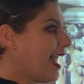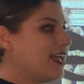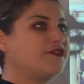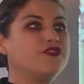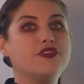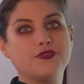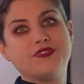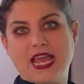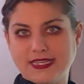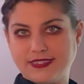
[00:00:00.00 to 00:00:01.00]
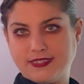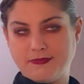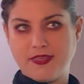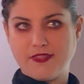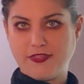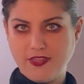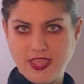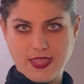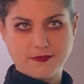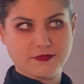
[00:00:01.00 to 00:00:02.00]
and New Testament
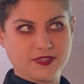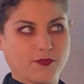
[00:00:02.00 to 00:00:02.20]
themes.